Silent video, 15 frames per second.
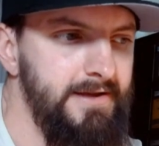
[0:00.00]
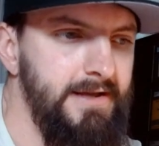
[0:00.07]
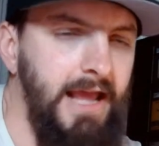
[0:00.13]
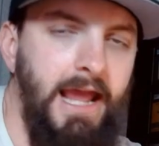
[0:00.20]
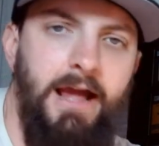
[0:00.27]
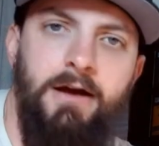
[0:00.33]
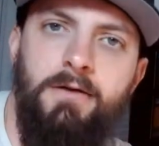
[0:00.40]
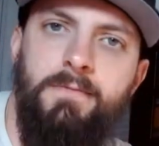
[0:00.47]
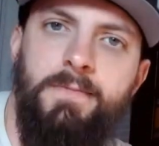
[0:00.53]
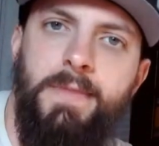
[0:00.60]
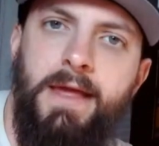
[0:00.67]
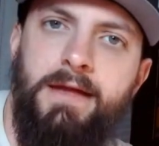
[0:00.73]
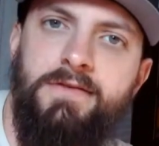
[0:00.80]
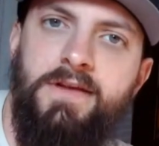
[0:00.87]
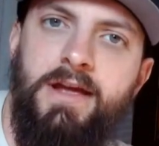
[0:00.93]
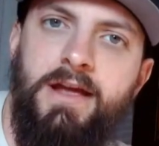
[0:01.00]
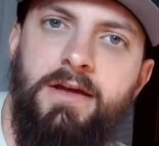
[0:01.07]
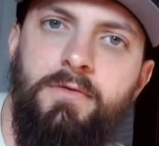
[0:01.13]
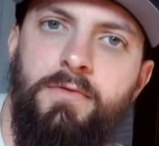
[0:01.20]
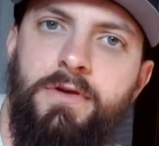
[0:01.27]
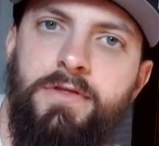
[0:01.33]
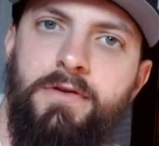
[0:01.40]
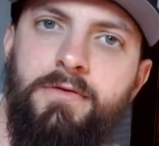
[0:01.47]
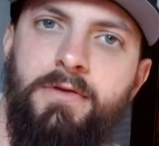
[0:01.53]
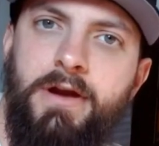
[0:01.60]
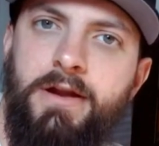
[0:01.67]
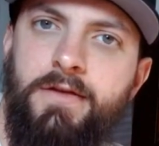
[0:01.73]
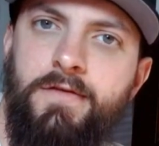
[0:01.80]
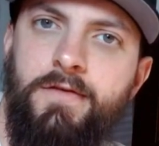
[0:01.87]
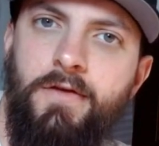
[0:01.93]
you know, take it with a
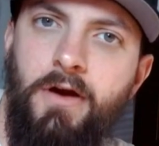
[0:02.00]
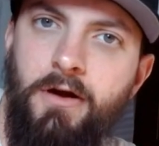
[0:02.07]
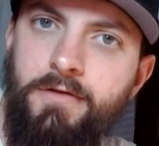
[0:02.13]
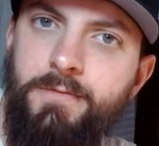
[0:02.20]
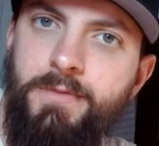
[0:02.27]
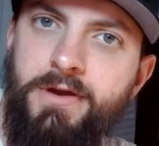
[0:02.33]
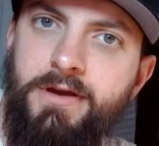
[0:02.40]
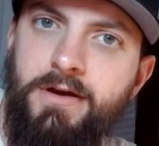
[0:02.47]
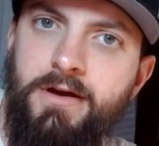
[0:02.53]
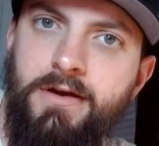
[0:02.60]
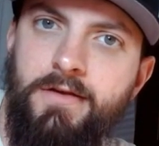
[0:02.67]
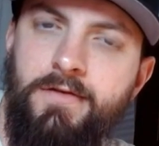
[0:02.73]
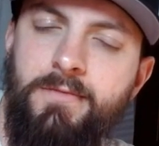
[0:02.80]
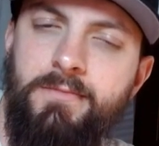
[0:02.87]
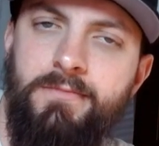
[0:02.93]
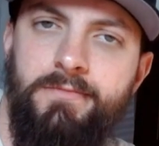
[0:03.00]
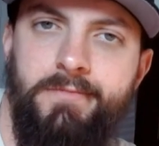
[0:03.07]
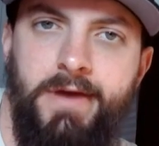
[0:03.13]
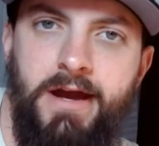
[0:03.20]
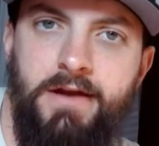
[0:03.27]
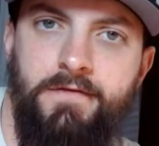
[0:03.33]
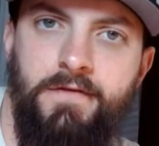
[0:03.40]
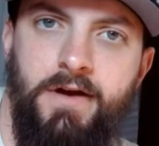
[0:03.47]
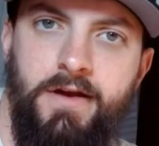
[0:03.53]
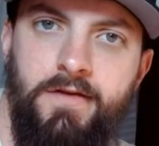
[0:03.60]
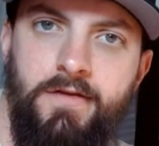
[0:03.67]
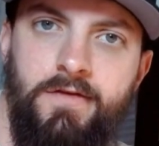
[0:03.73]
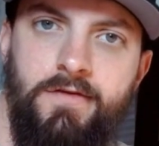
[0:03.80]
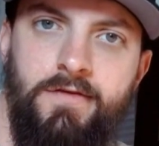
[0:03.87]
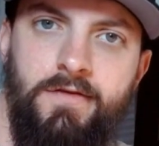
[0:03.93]
grain of salt because my
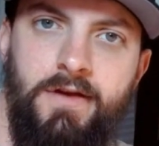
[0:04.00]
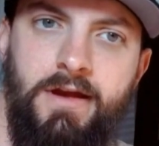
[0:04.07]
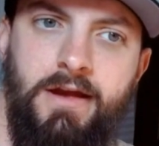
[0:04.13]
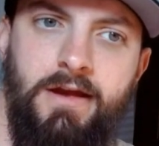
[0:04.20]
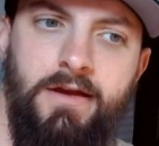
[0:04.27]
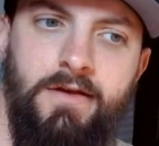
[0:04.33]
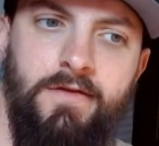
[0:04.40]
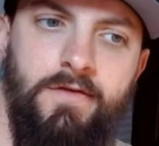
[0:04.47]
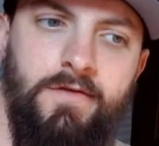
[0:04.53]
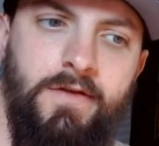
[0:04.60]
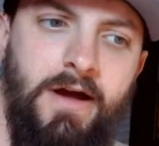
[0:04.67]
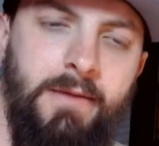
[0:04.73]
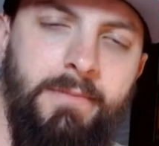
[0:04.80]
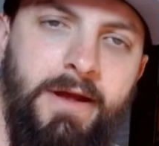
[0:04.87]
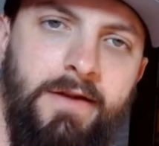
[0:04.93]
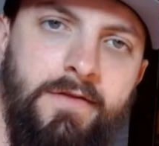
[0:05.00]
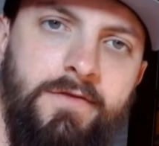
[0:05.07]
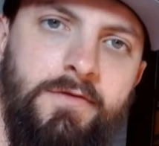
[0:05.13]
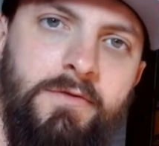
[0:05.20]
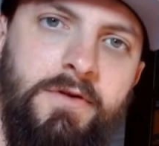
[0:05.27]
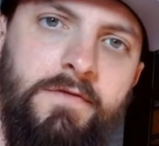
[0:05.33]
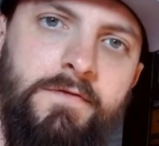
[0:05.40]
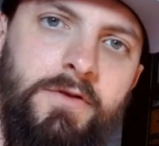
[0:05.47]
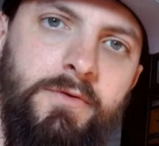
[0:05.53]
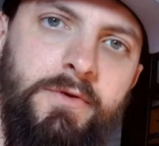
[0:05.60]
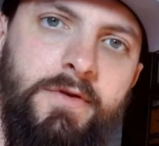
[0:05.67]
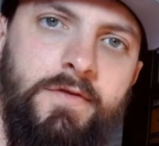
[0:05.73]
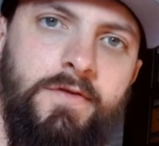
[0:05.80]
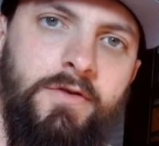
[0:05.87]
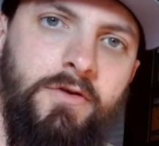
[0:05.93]
advice is not meant to
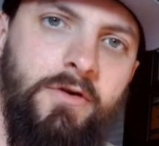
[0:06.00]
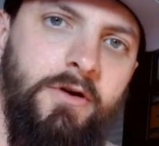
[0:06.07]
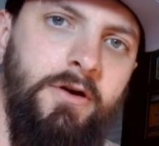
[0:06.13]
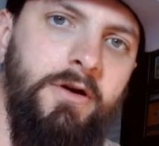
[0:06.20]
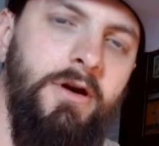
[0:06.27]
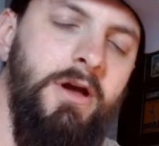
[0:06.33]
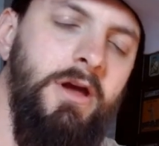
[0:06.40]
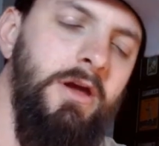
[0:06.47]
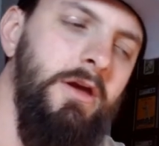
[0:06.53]
influence your